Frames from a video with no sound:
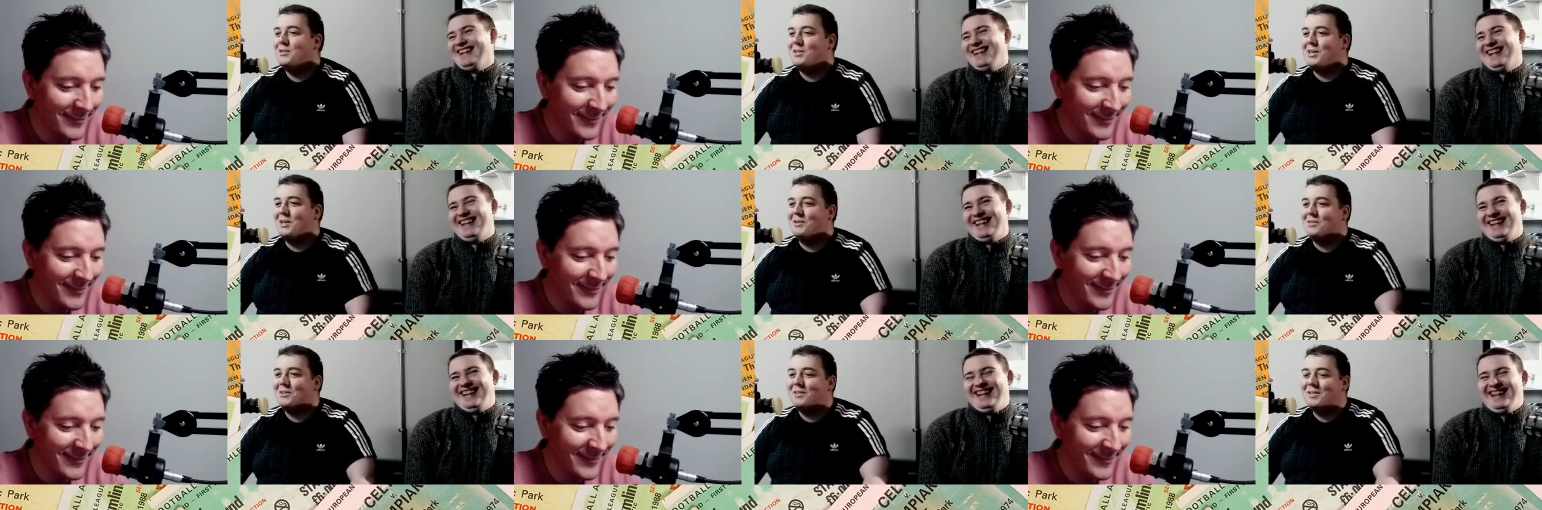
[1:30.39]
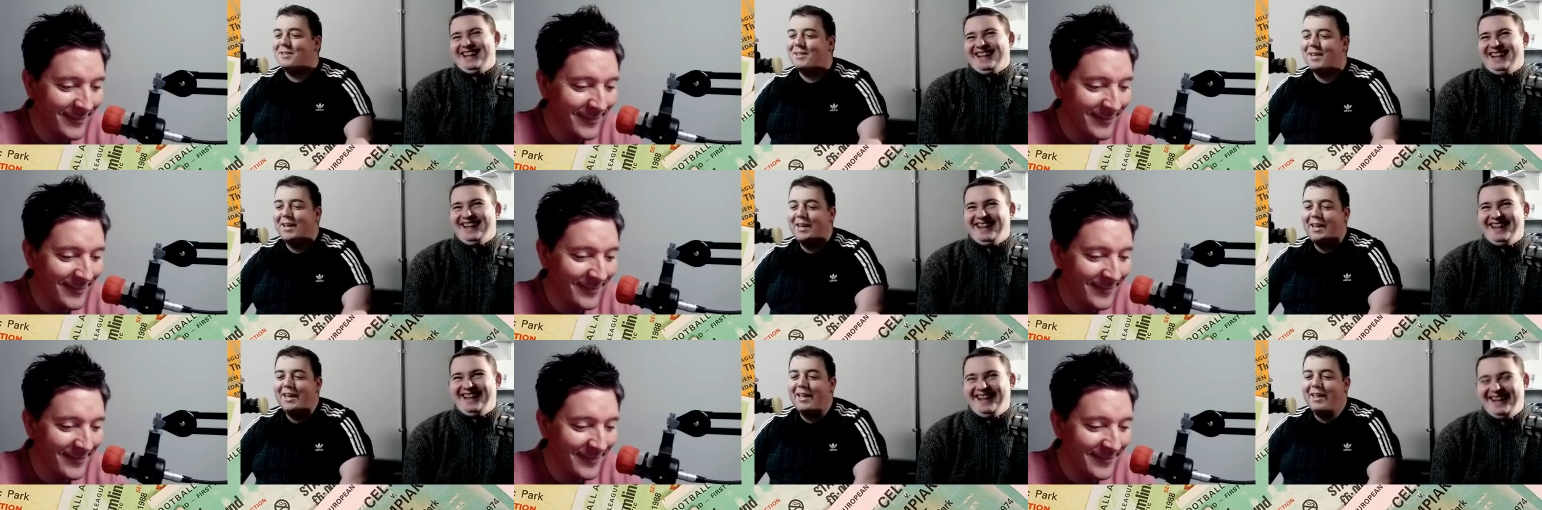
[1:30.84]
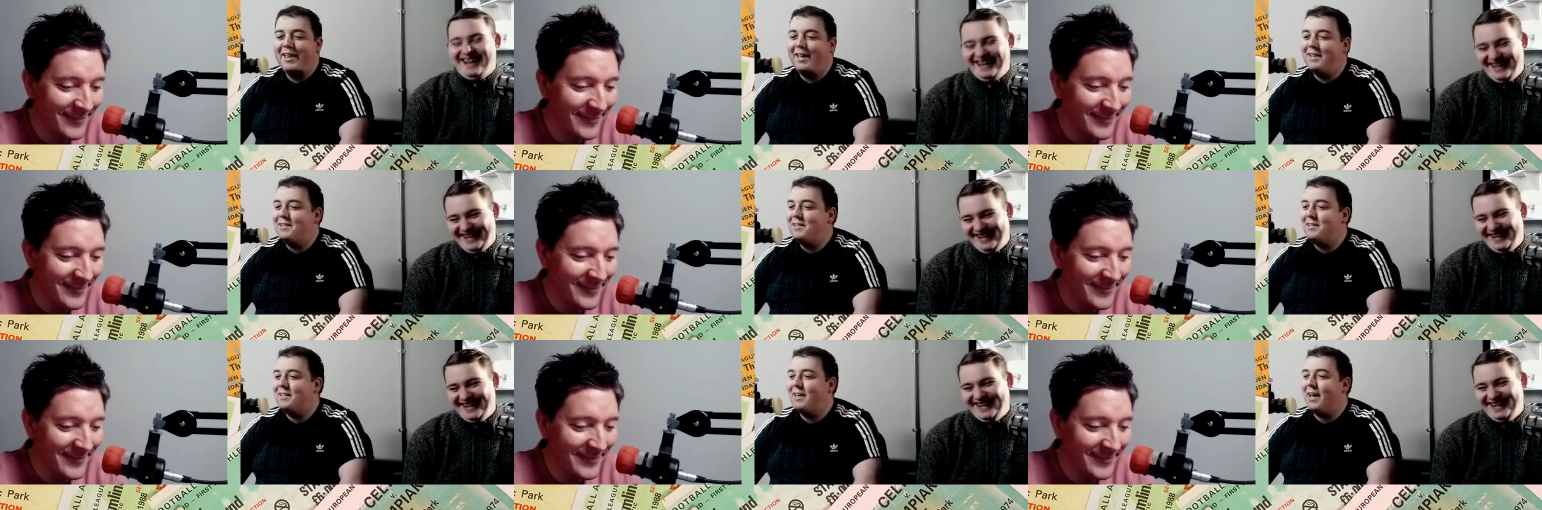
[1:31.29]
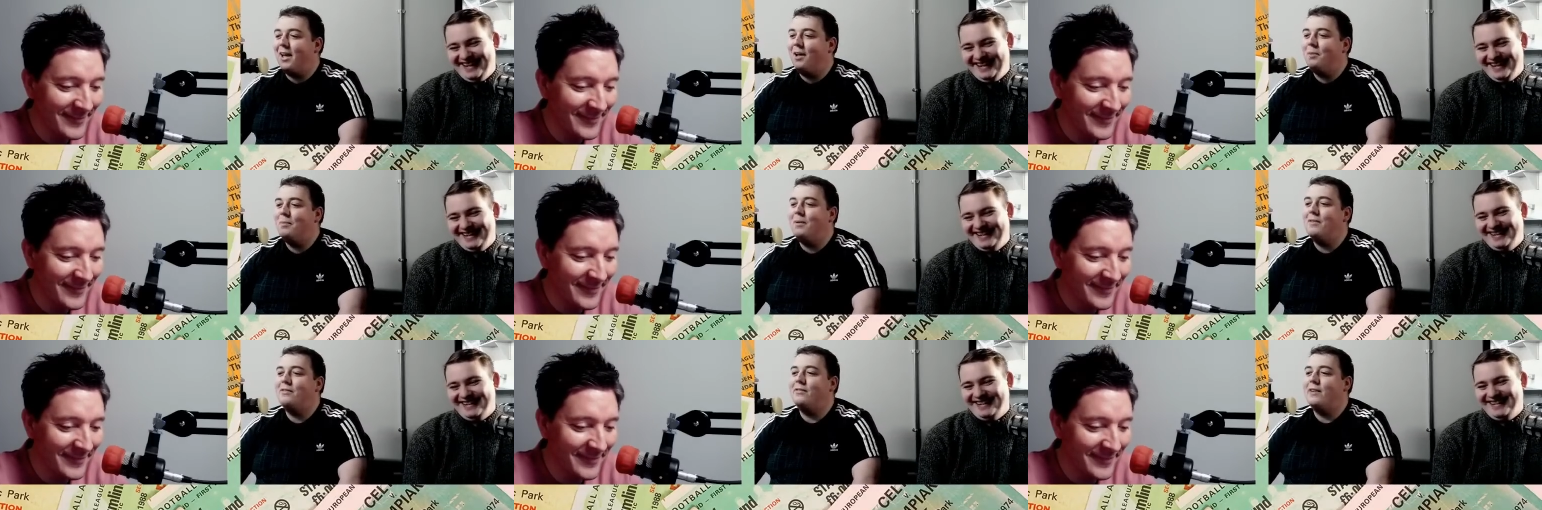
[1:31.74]
Speaker 1: sequence. This is
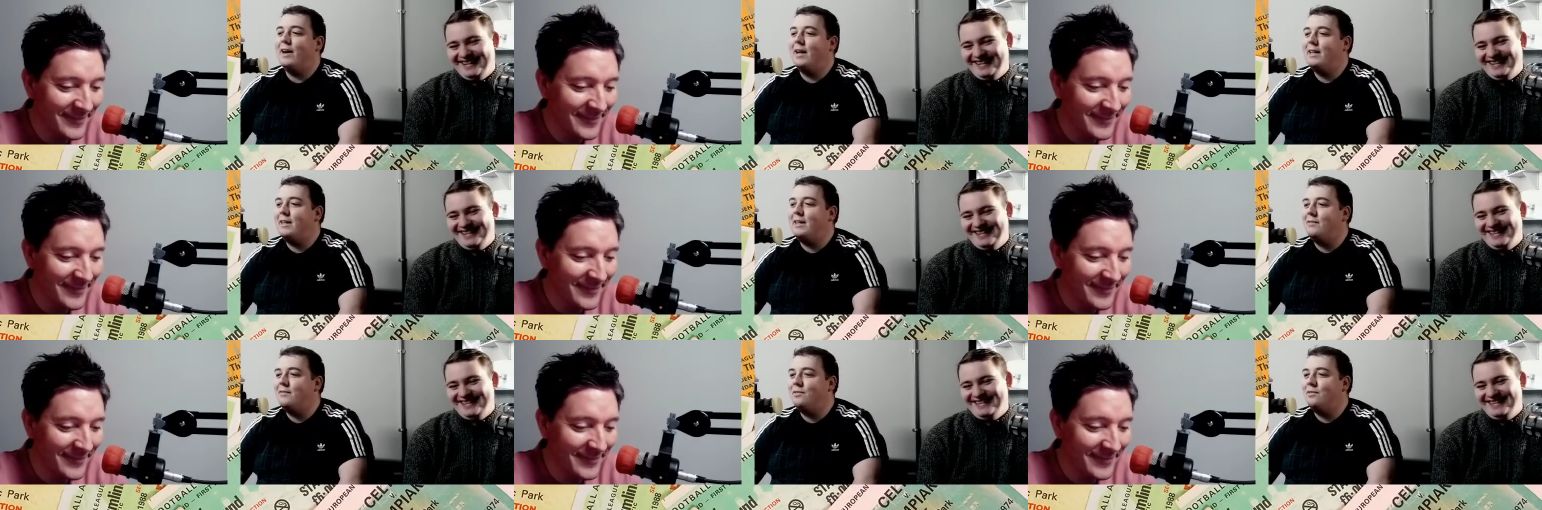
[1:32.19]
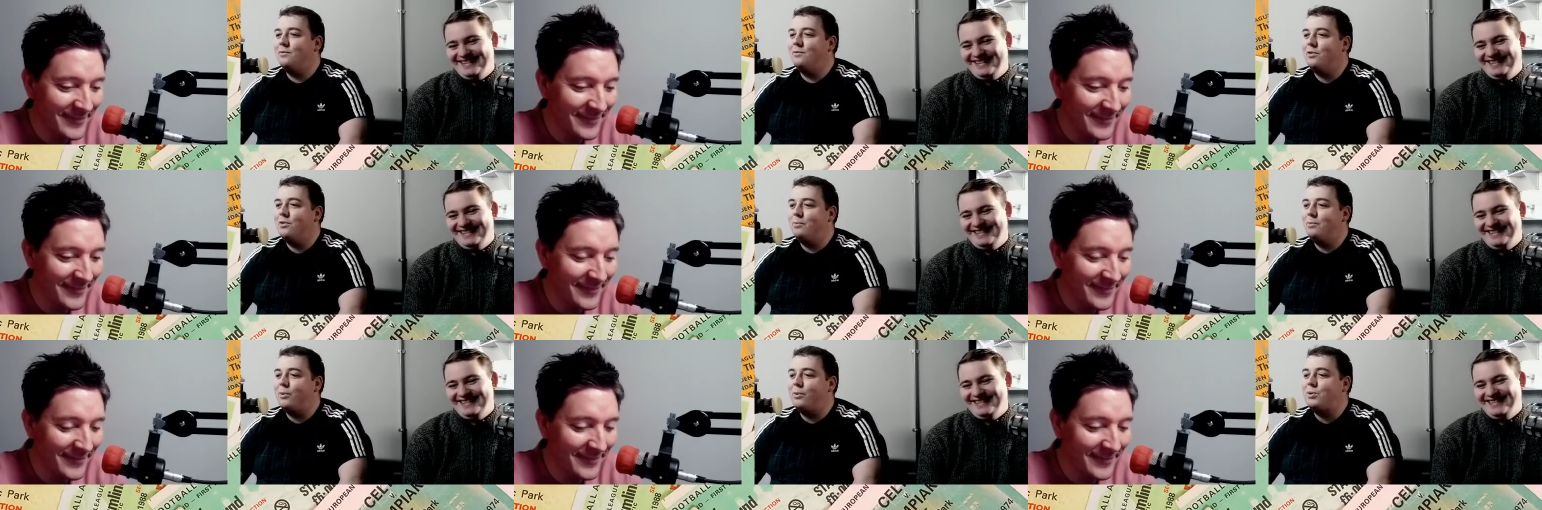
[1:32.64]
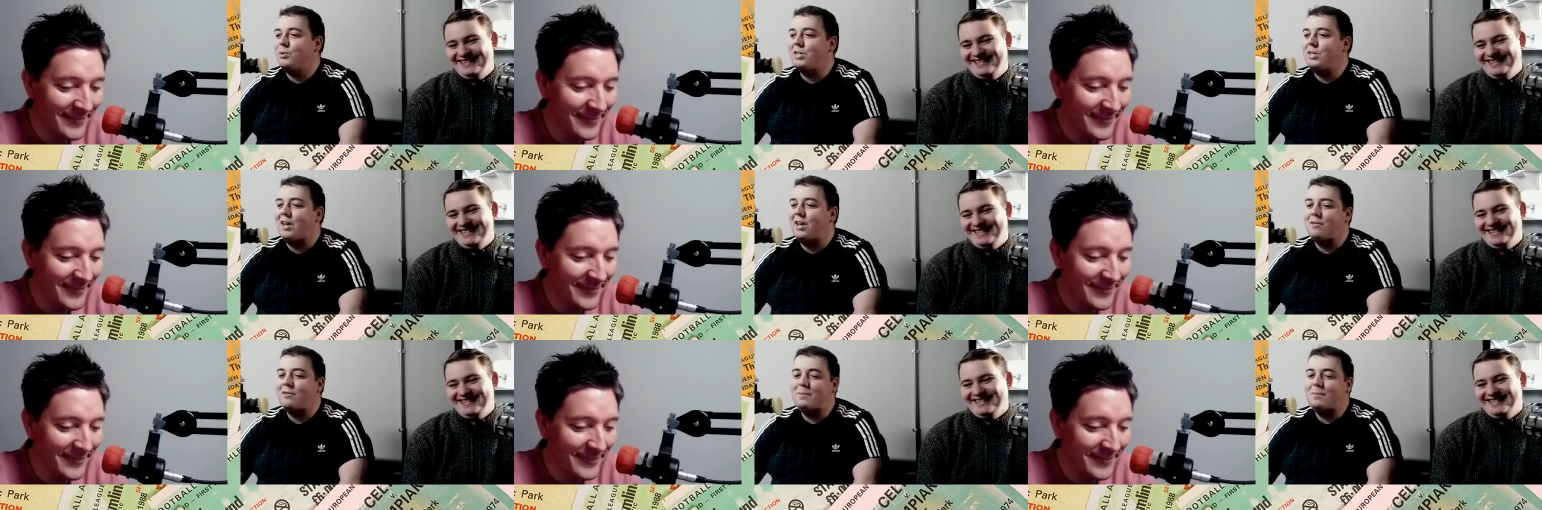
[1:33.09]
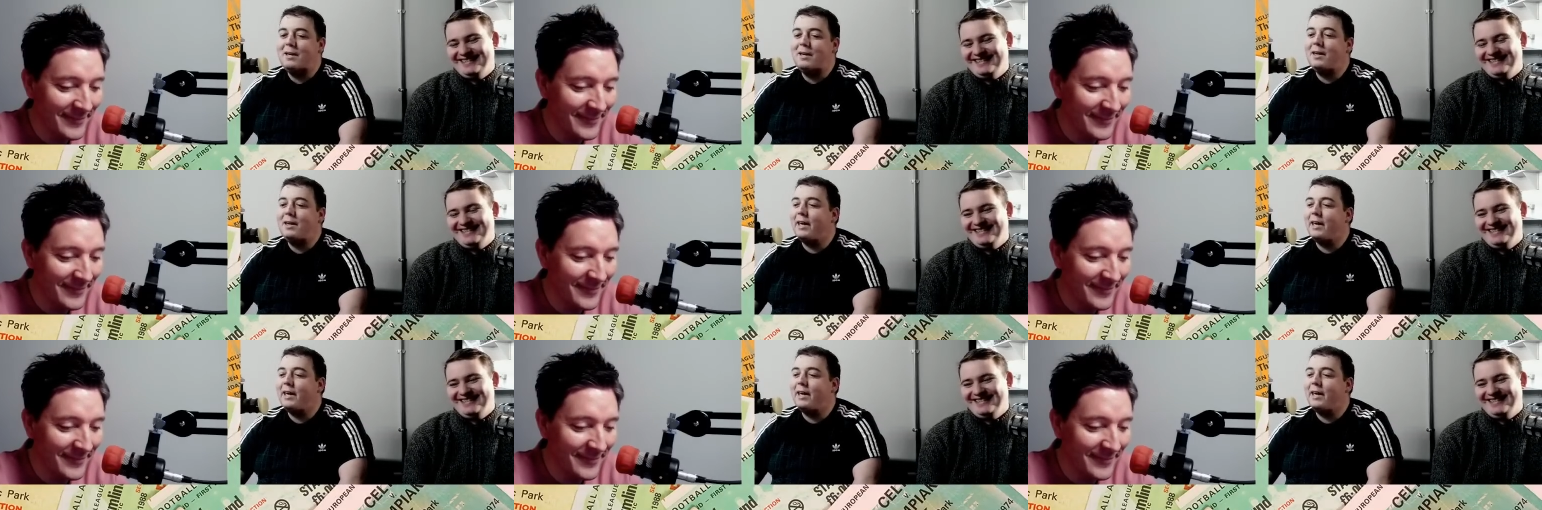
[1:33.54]
Callum McFadden from Football CFB.